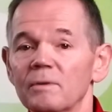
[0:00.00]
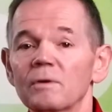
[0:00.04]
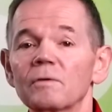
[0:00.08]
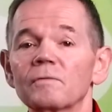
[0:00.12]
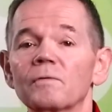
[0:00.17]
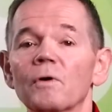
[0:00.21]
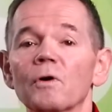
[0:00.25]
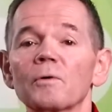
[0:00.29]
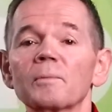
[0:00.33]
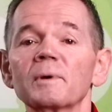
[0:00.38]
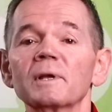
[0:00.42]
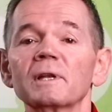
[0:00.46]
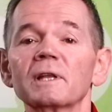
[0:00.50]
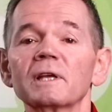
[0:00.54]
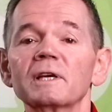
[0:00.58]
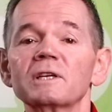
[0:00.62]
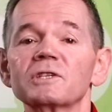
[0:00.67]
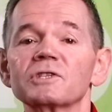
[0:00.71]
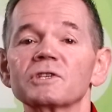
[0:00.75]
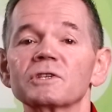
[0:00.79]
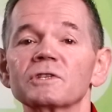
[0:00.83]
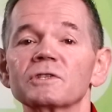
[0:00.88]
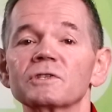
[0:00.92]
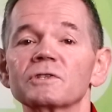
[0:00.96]

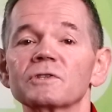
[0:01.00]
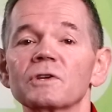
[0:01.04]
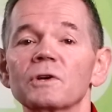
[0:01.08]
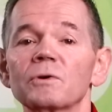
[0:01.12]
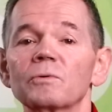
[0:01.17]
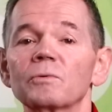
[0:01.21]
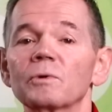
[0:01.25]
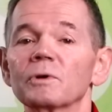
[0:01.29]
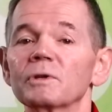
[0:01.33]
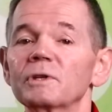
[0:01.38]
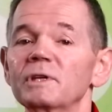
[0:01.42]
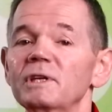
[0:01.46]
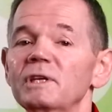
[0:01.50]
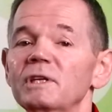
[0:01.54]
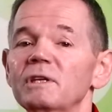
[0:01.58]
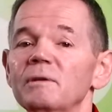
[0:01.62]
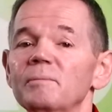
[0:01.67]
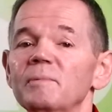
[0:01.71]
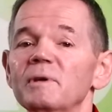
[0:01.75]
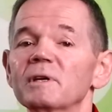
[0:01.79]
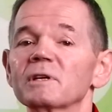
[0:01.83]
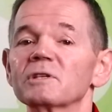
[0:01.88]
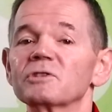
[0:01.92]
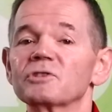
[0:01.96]
formulations will need to
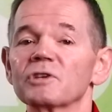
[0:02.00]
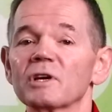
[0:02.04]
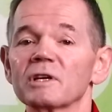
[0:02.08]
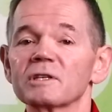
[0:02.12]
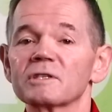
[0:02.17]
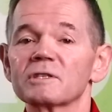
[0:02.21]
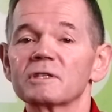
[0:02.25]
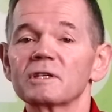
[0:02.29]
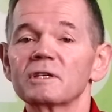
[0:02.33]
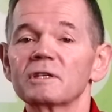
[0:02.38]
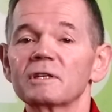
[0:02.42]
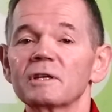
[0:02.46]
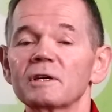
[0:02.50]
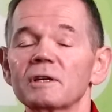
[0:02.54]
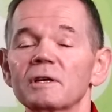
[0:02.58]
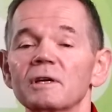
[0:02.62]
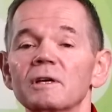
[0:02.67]
be adjusted